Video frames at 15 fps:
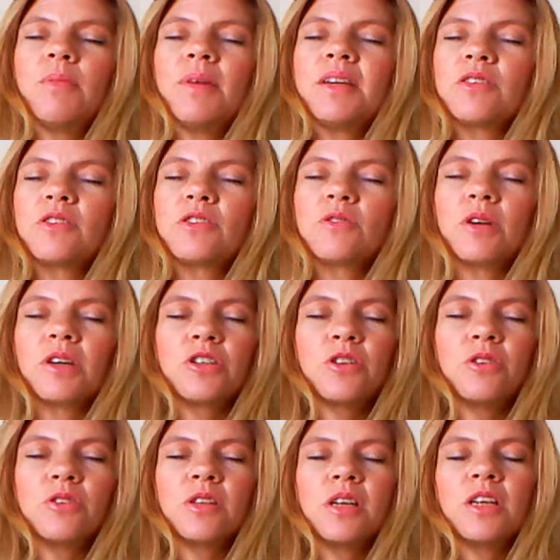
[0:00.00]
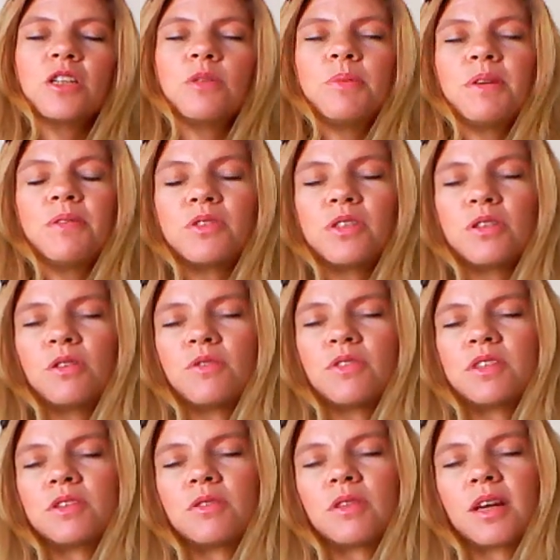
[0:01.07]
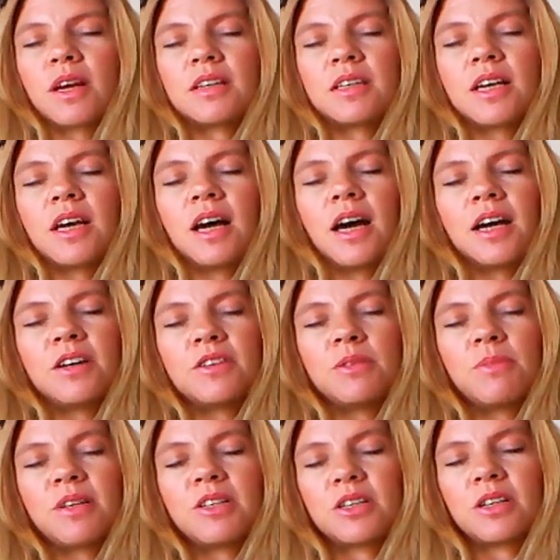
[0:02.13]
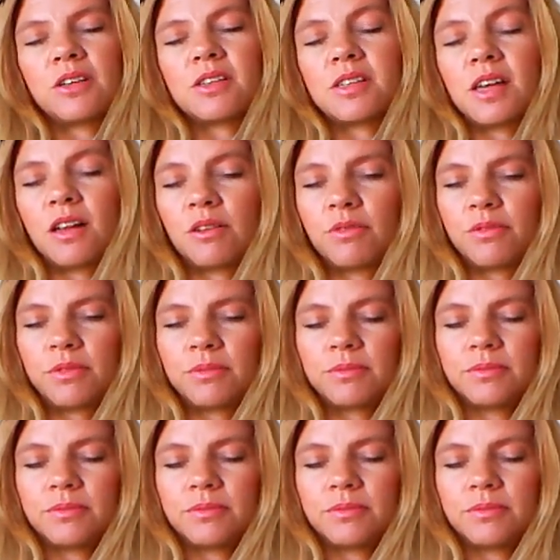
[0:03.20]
mental structures to be of service to that higher dimensional self,